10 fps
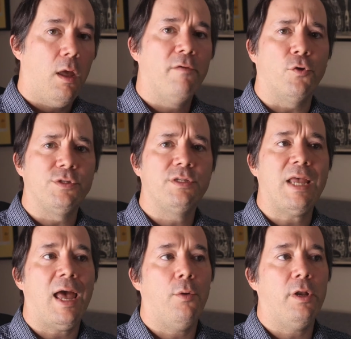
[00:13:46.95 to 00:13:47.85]
versus
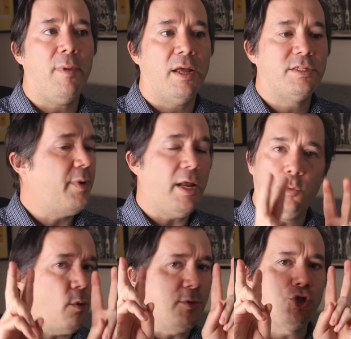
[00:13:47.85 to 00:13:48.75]
how an
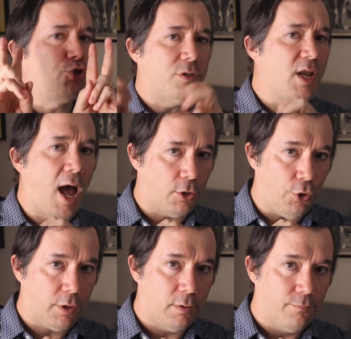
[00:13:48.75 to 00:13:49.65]
emancipated woman should not
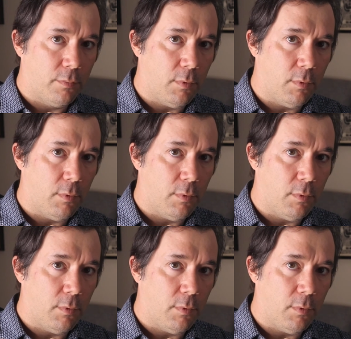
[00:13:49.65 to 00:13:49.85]
look.